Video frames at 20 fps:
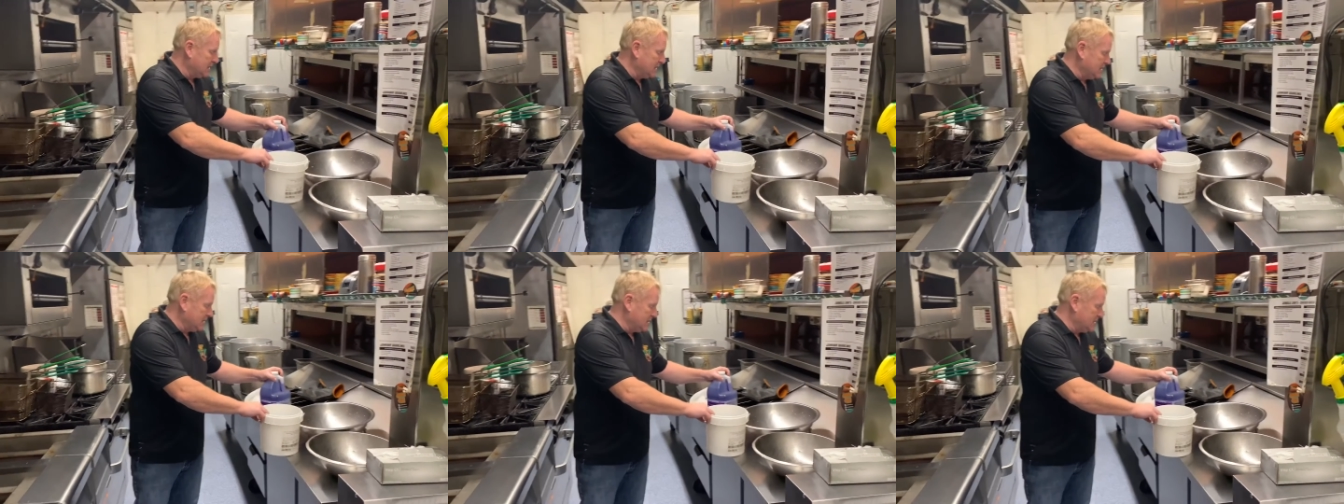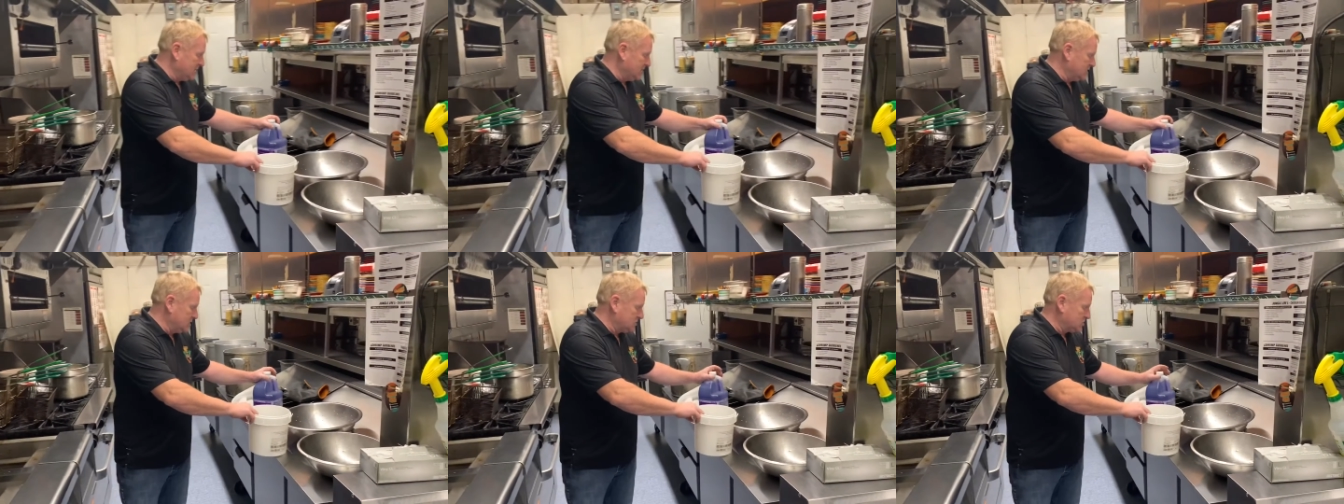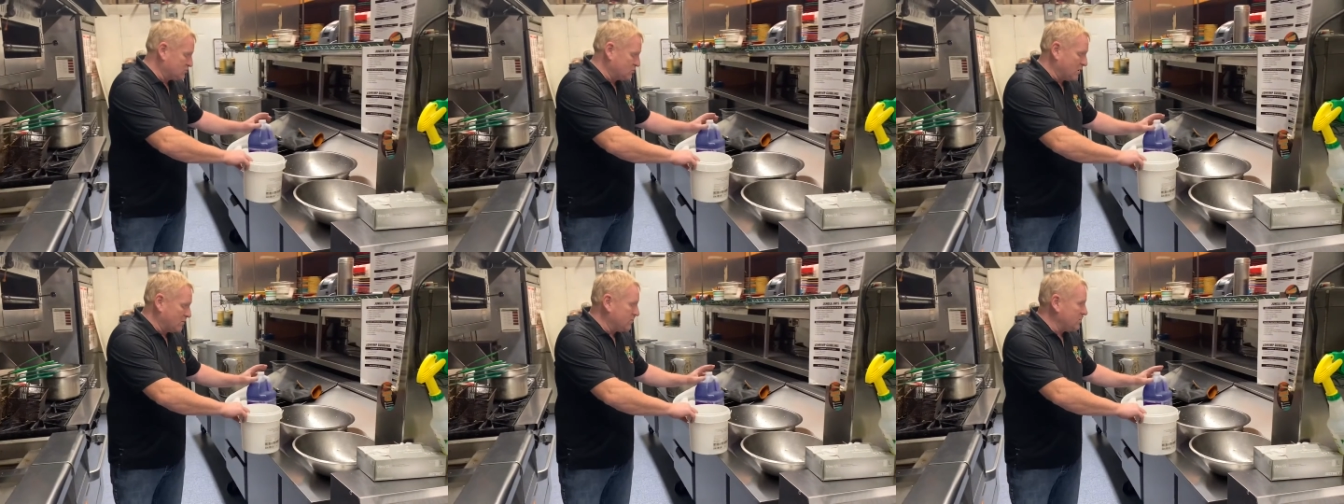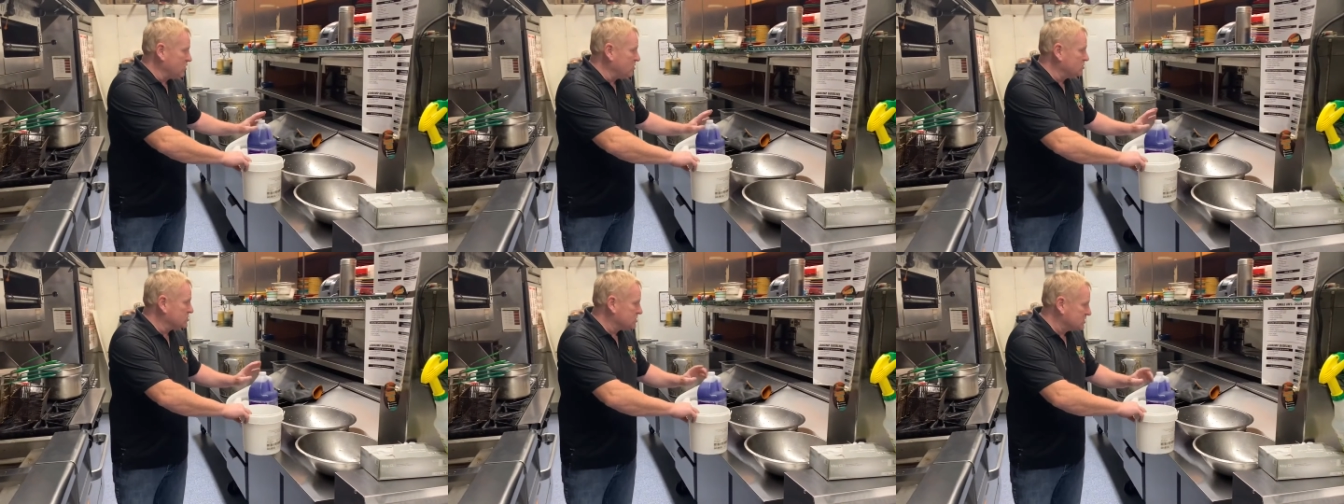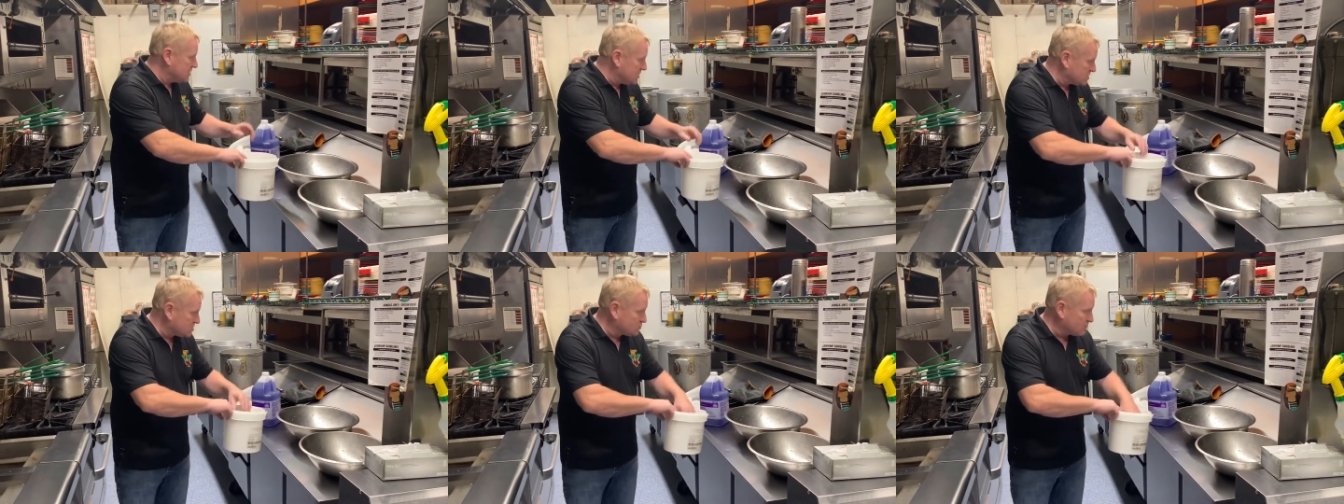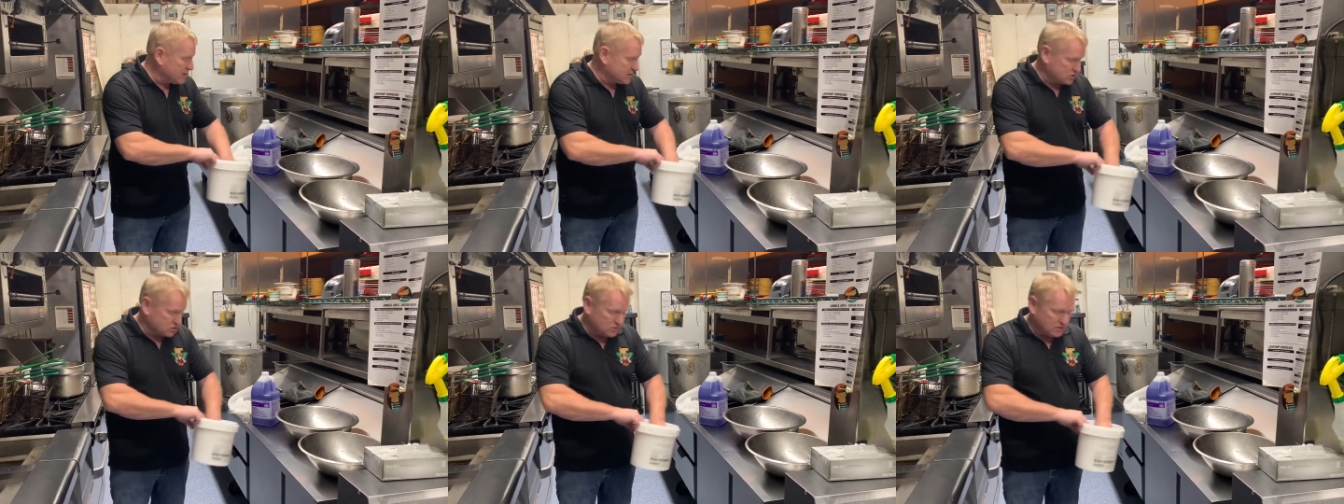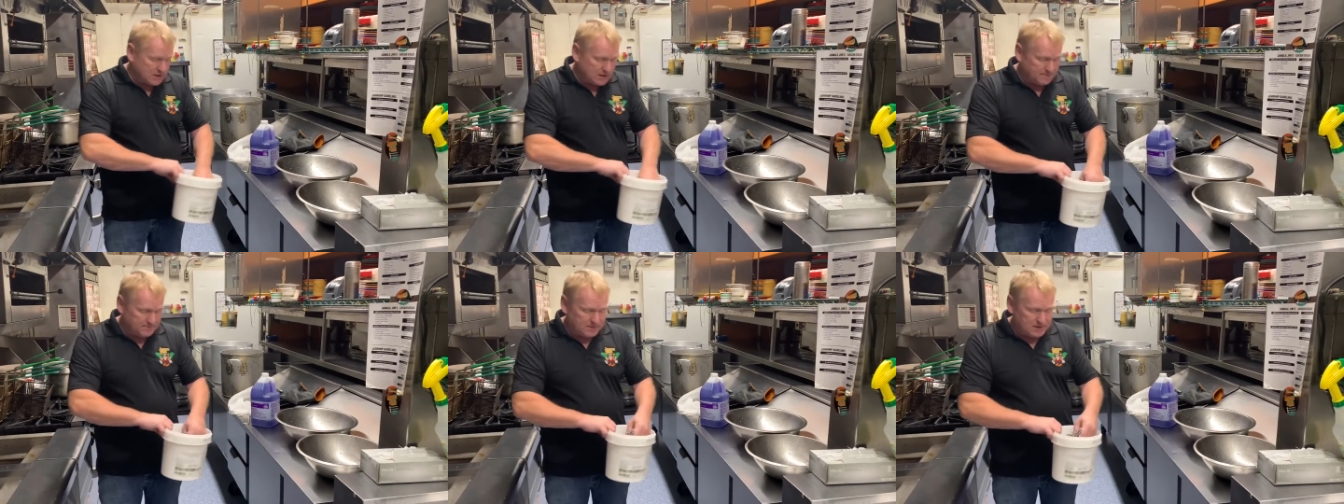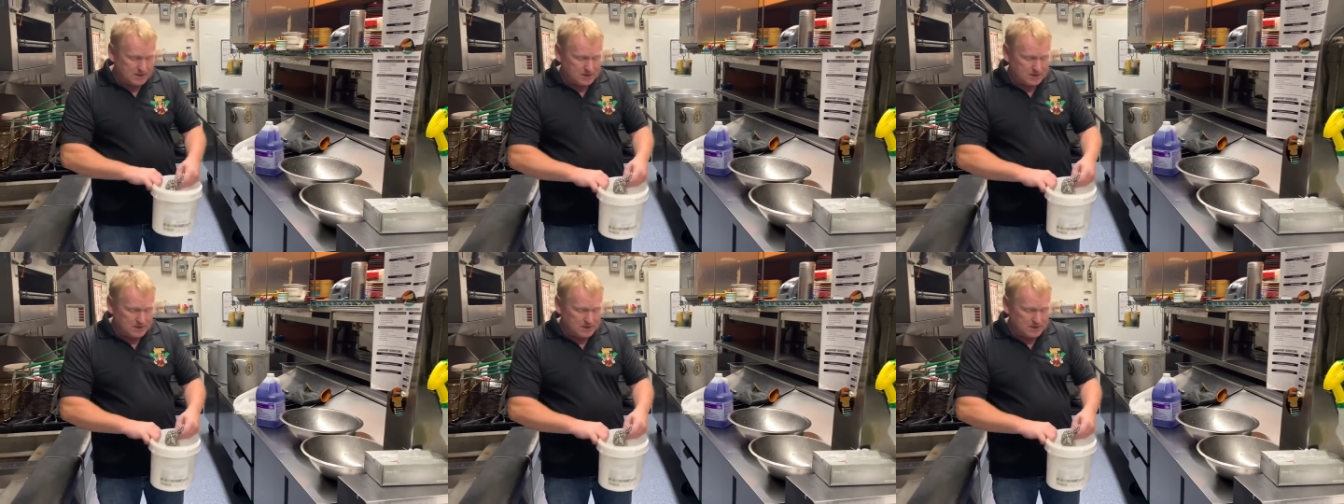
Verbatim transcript: is what we use in this restaurant